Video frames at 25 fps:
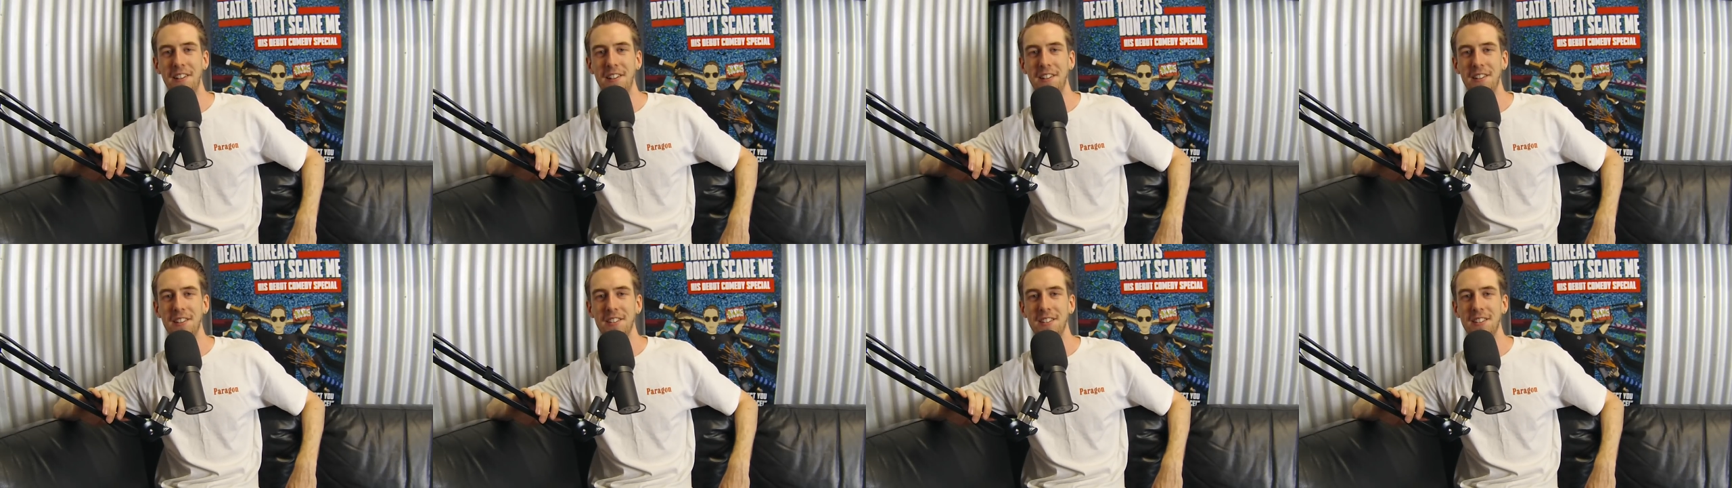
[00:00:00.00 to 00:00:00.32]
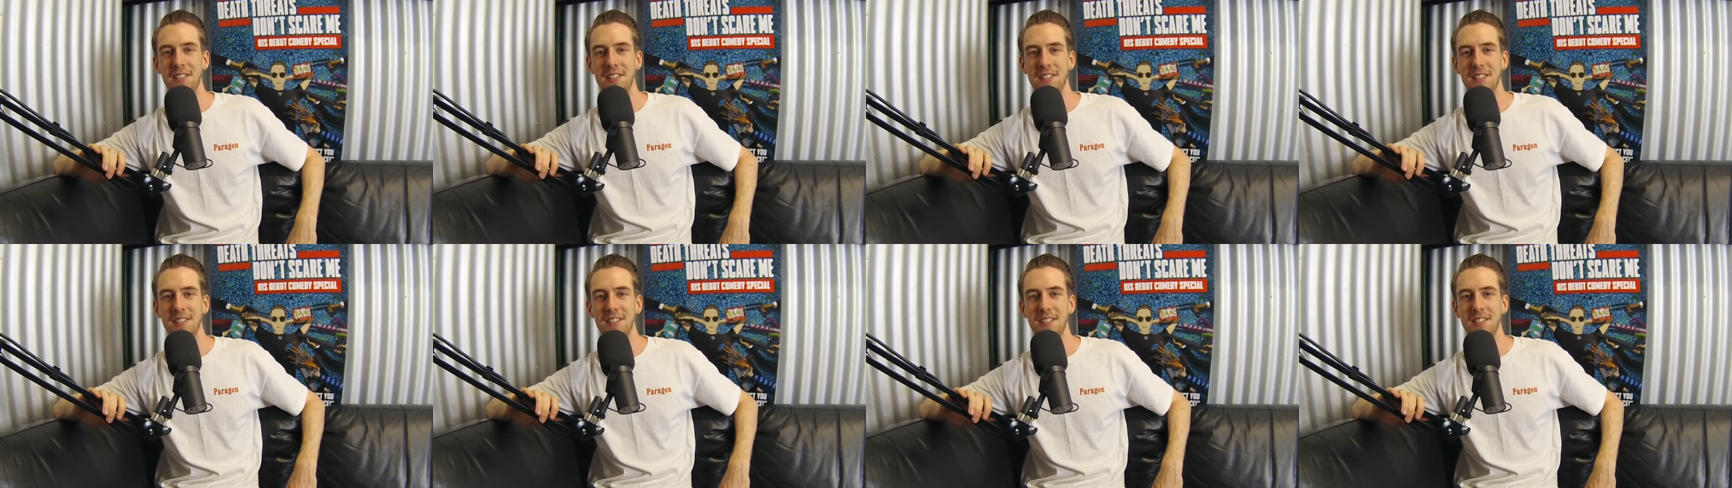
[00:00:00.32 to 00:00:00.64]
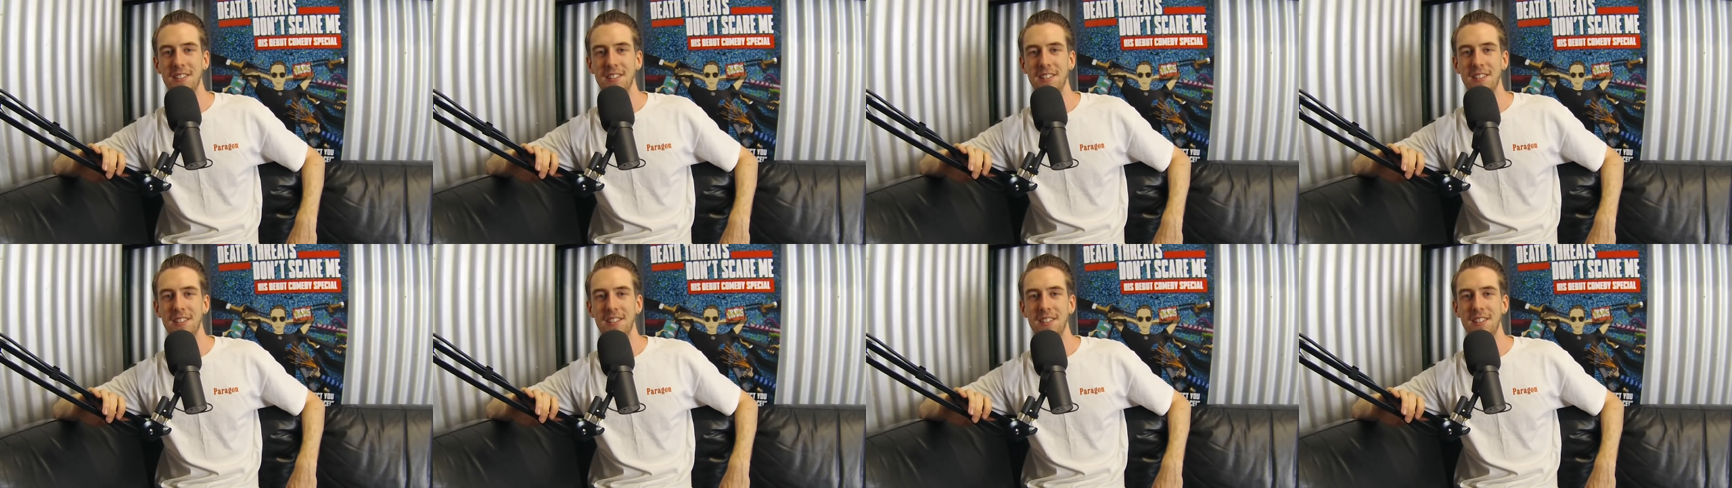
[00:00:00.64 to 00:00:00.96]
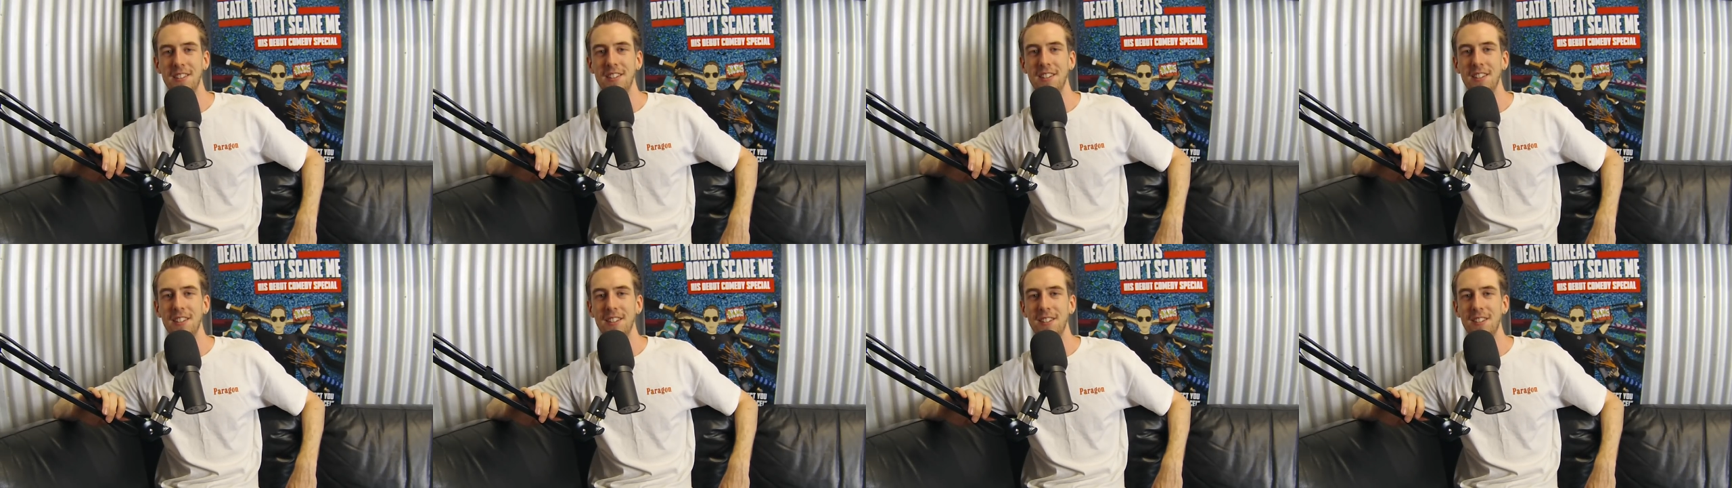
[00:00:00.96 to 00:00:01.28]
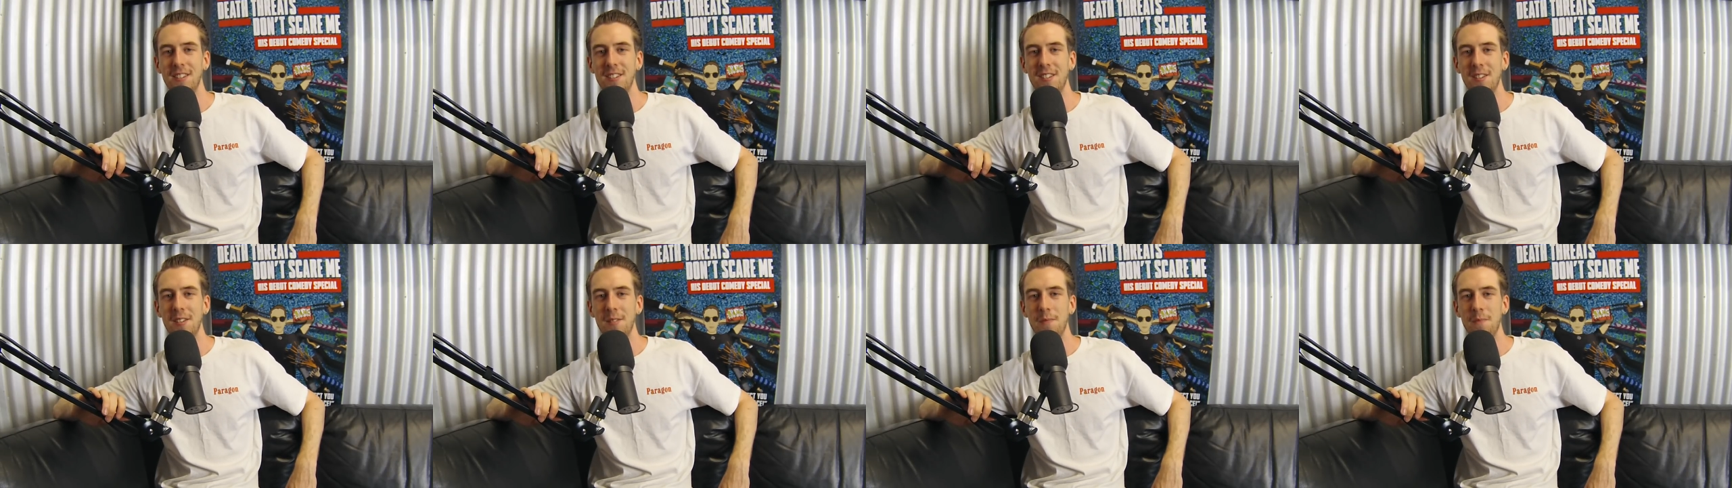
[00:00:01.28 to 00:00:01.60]

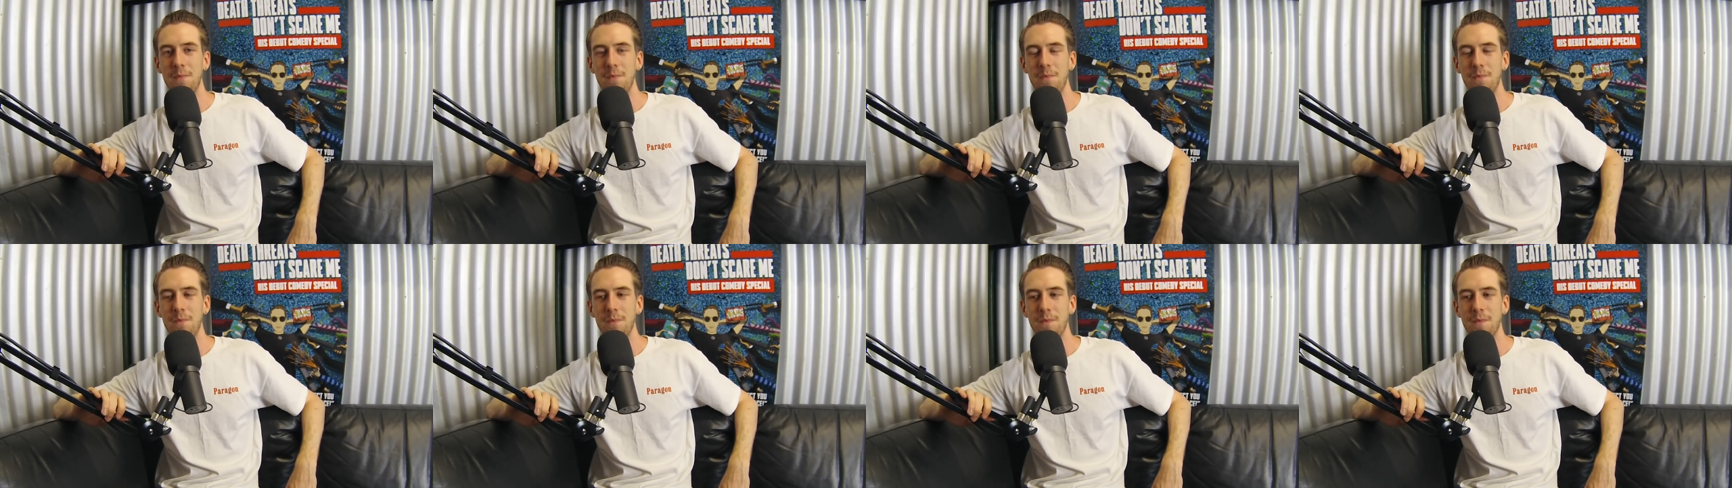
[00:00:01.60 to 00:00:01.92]
(silence)